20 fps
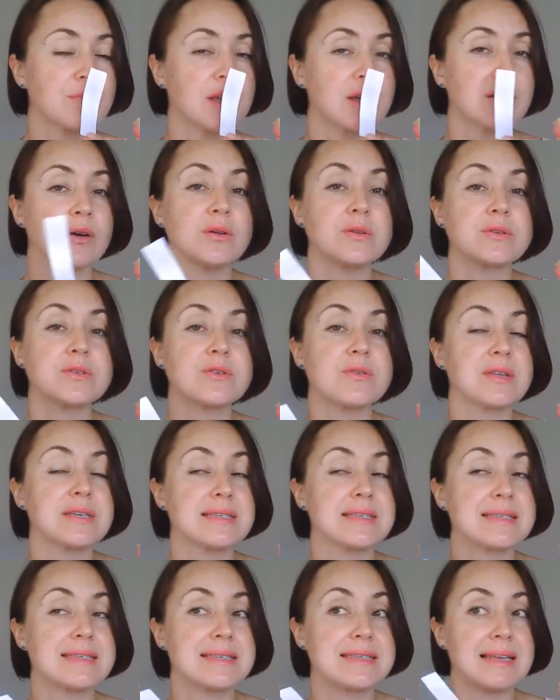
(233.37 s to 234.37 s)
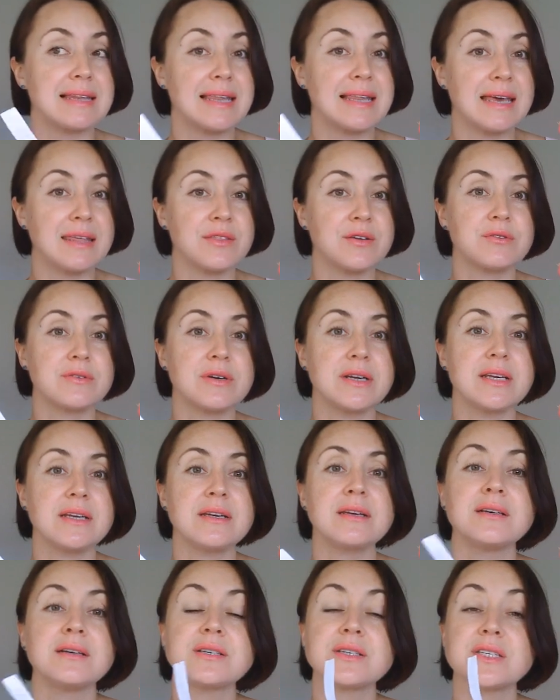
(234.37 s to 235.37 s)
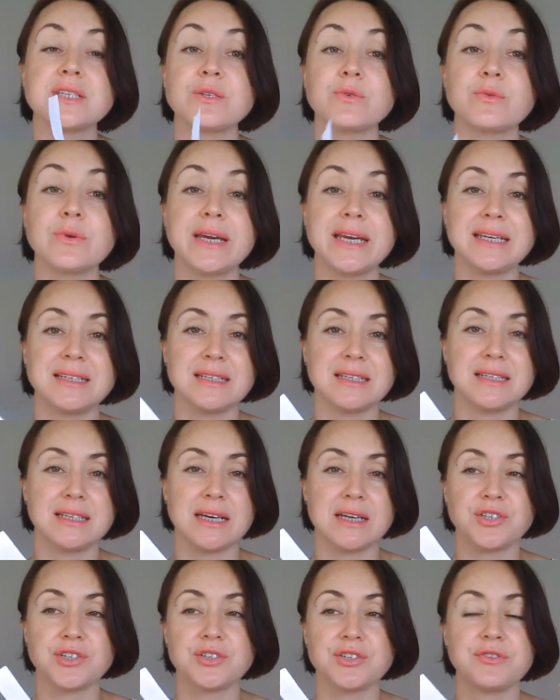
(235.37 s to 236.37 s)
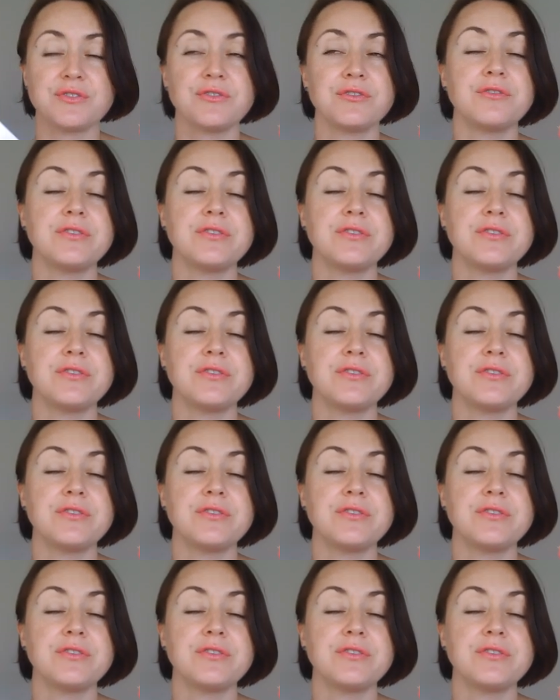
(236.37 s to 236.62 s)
and also this leathery suede touch.